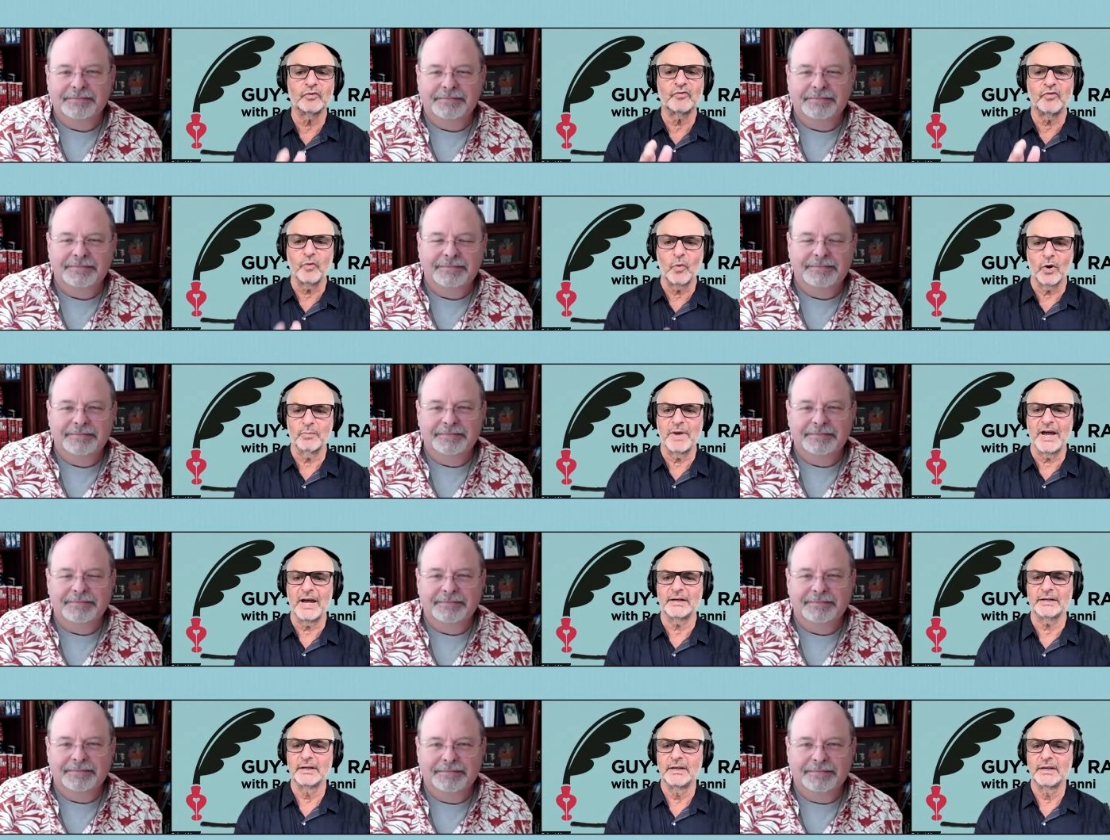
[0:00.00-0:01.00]

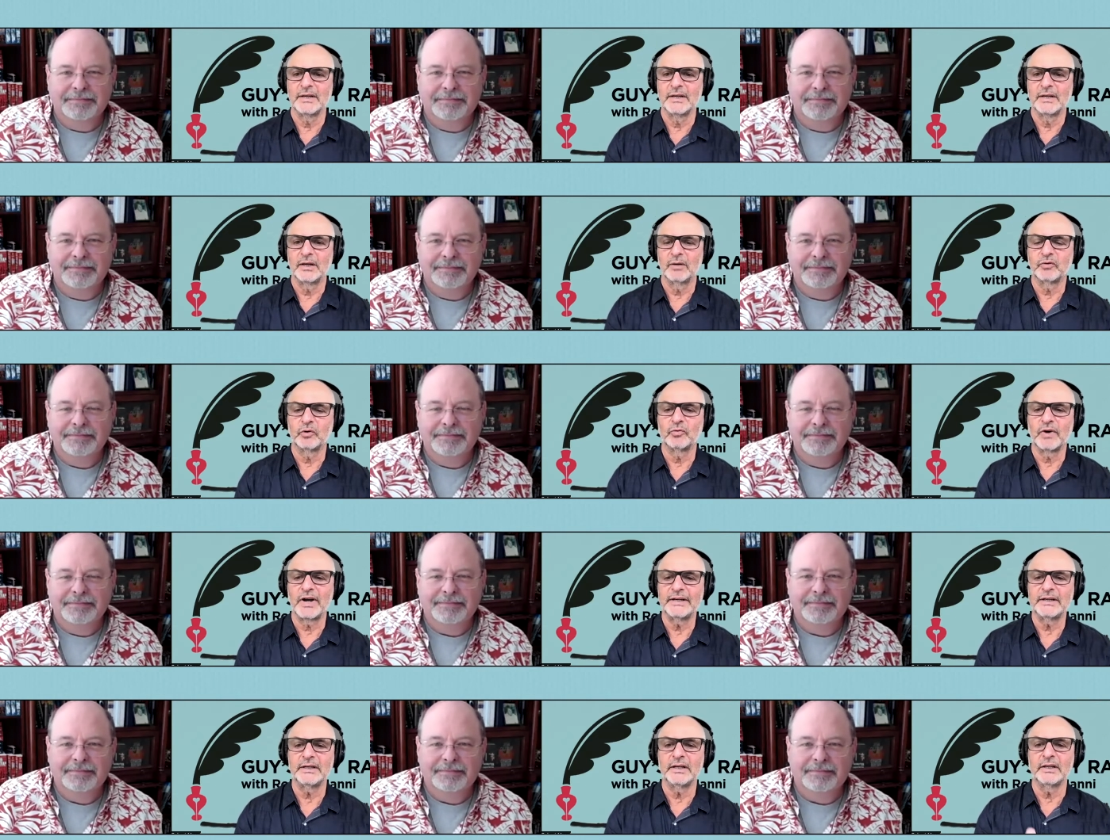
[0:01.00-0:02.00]
Speaker 1: format for
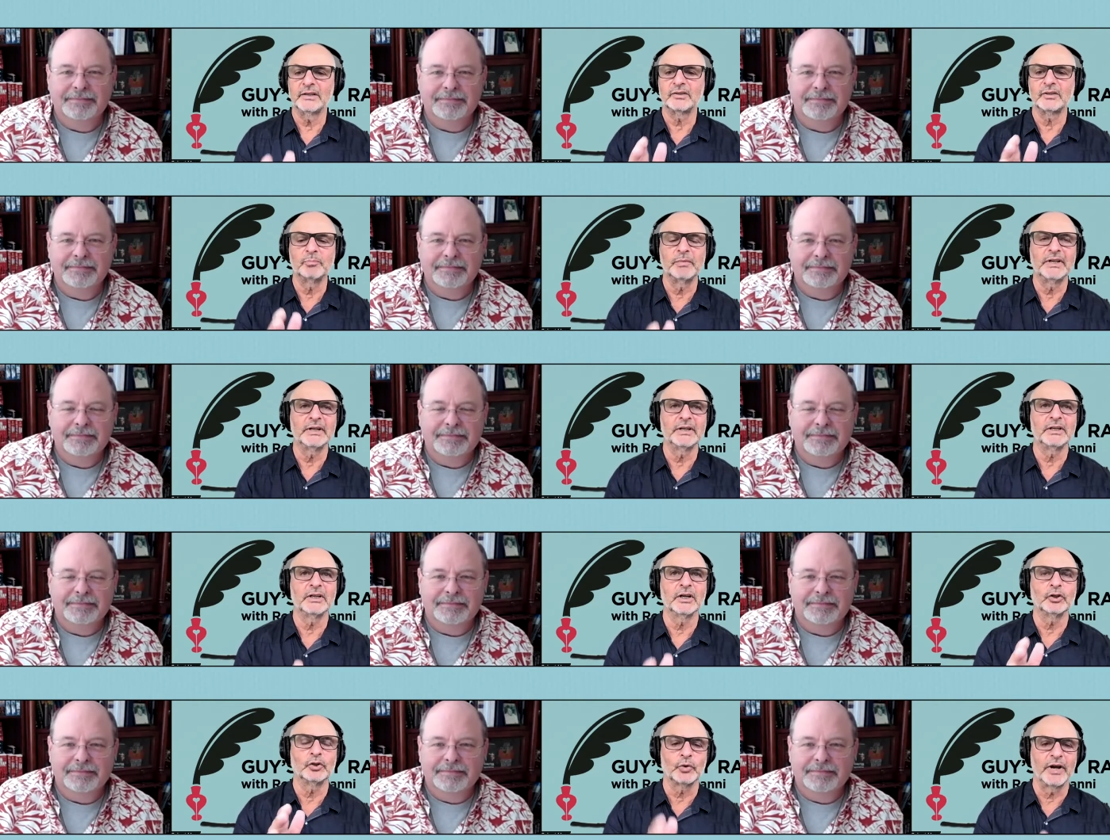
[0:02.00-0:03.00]
writing and submitting
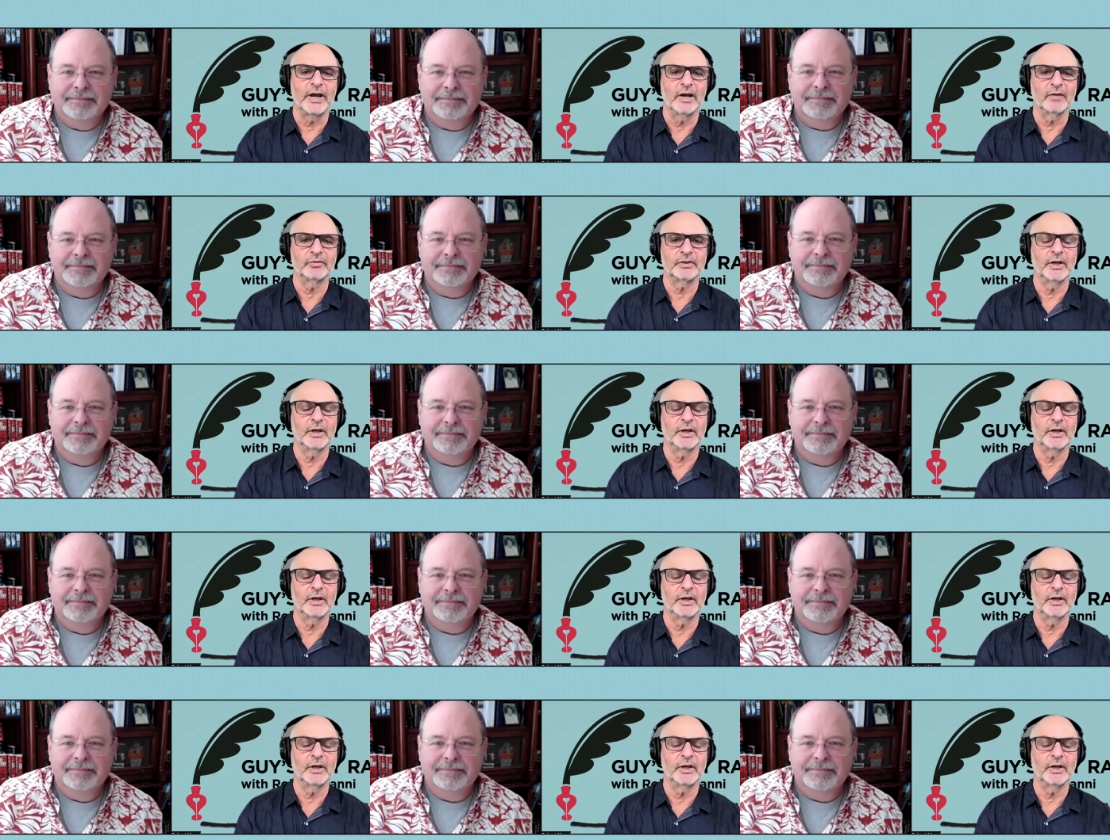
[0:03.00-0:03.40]
a draft?